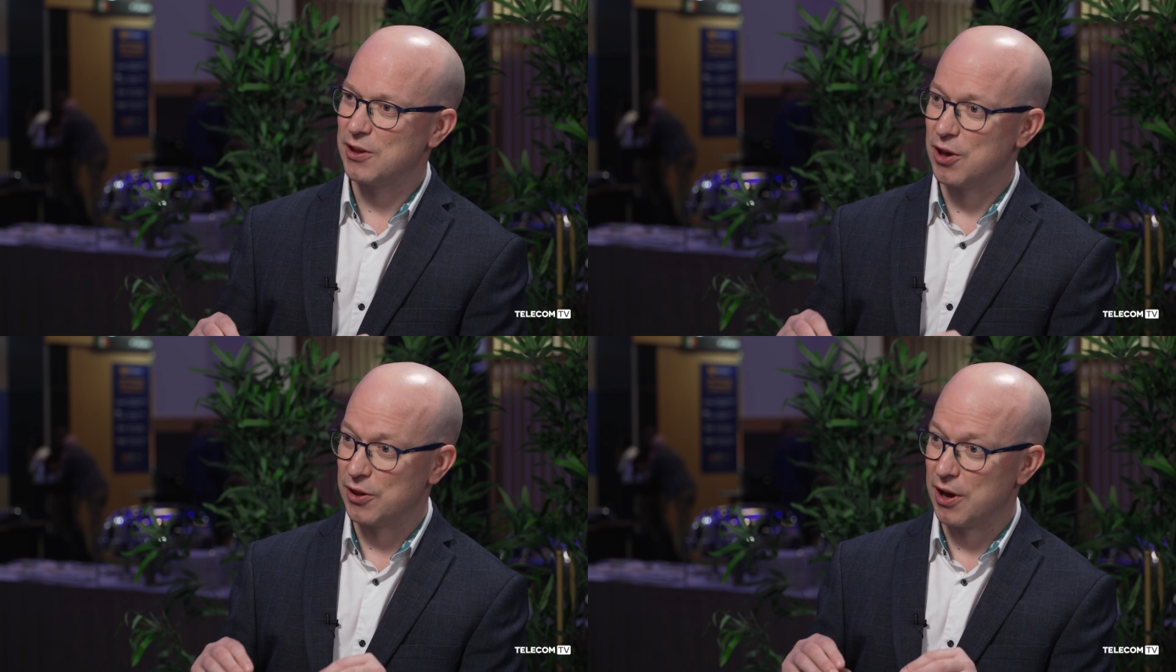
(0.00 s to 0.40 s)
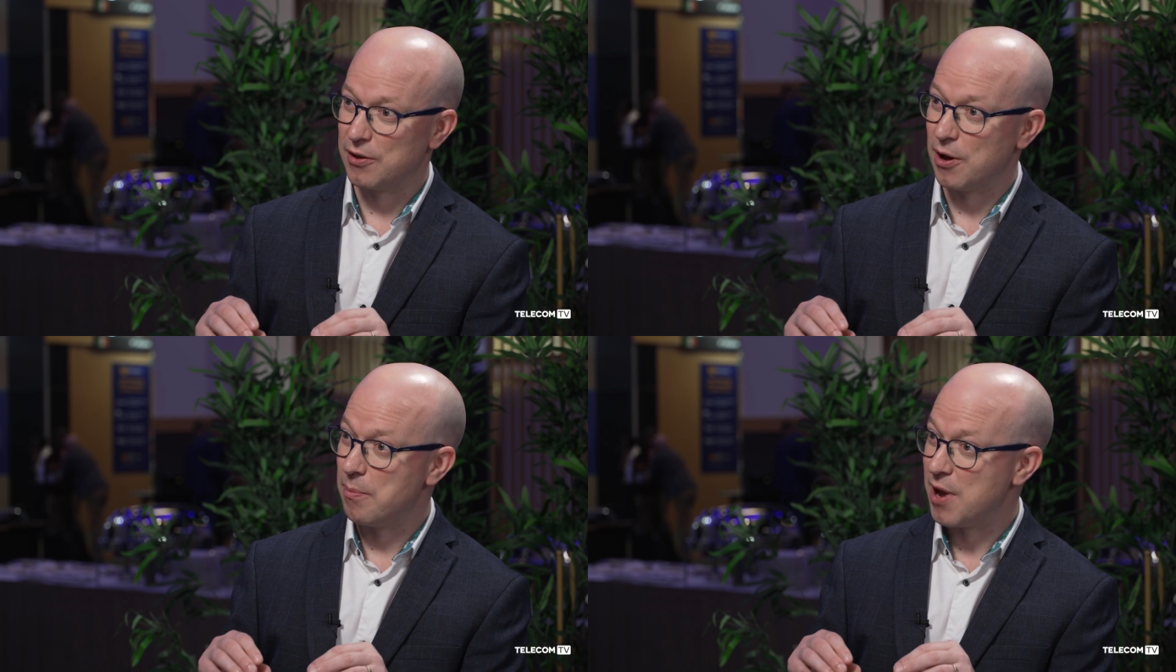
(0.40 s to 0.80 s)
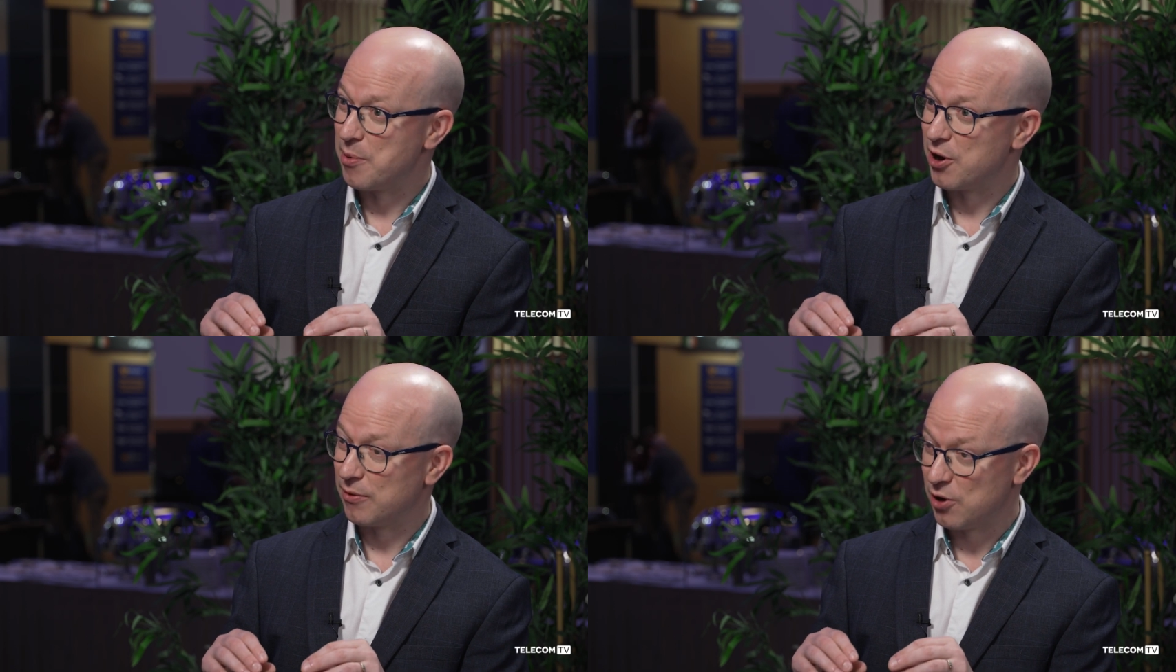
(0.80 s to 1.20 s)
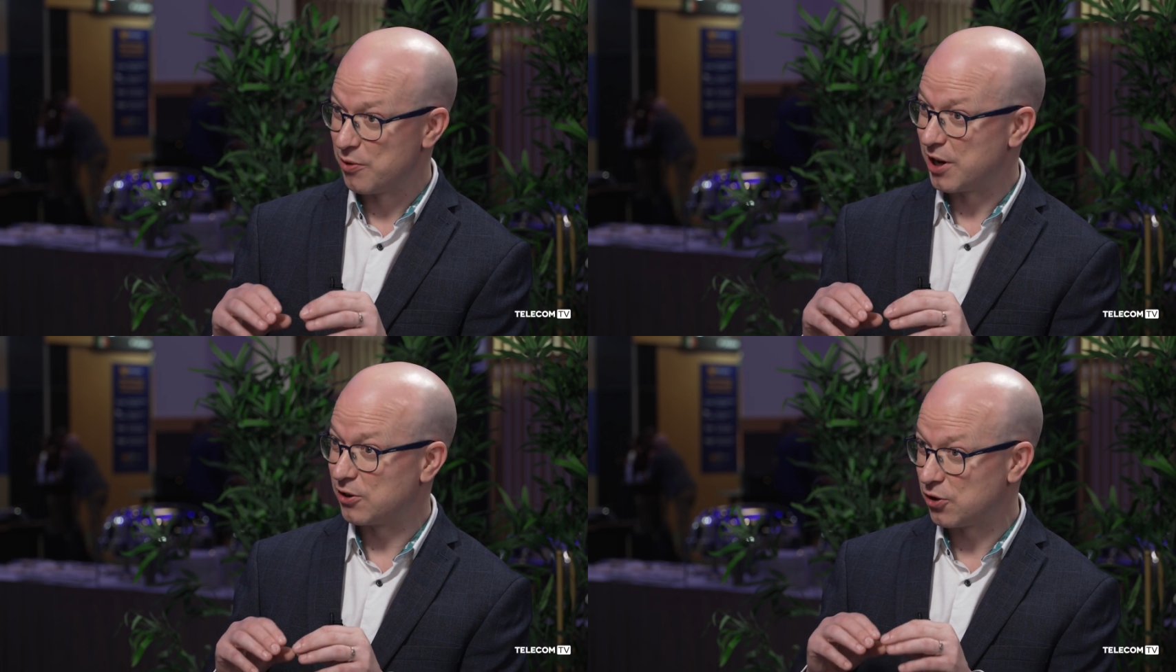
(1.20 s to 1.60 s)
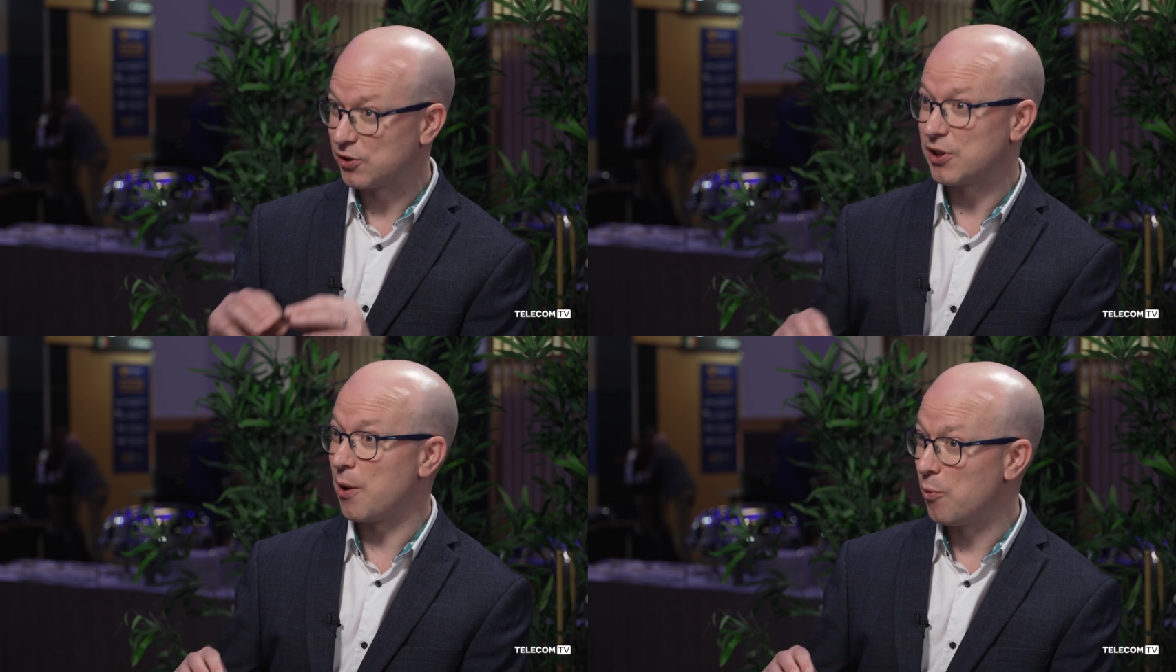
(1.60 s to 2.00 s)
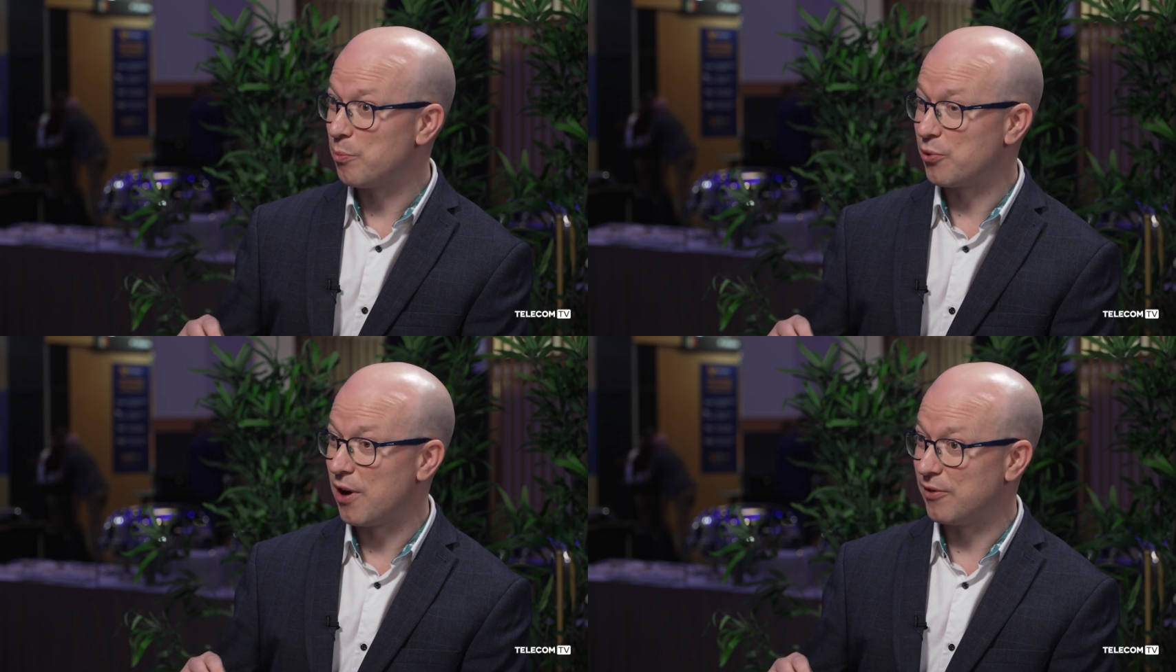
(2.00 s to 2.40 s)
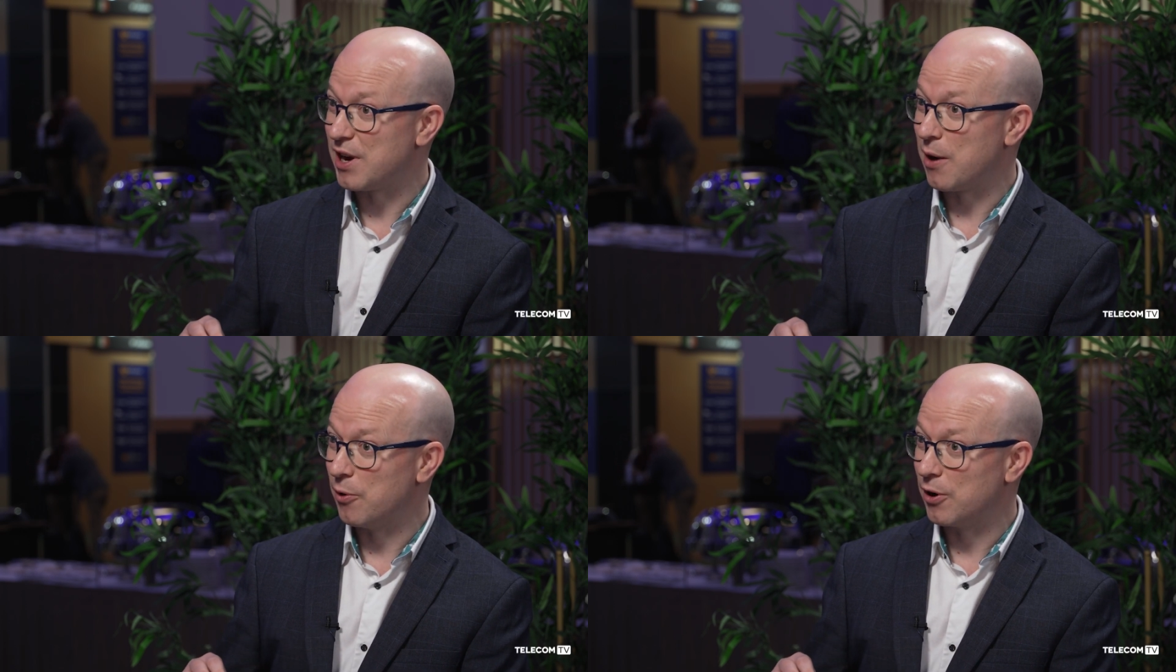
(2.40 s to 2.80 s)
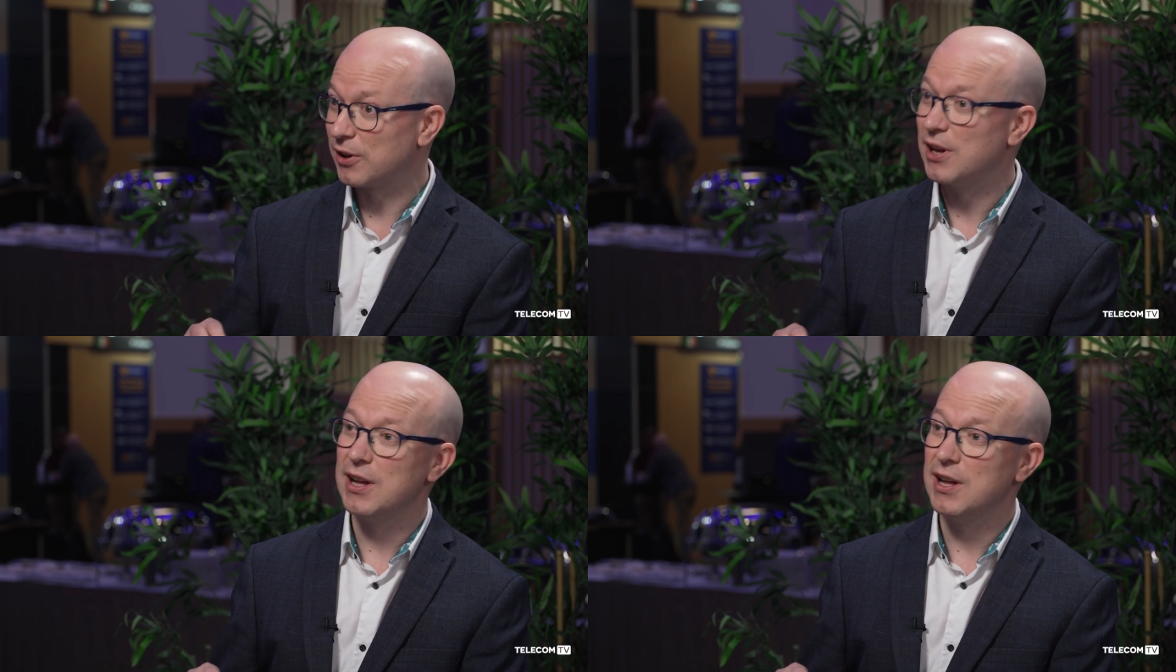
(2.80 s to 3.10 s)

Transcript: that, that, that are maybe unique just to that one private network,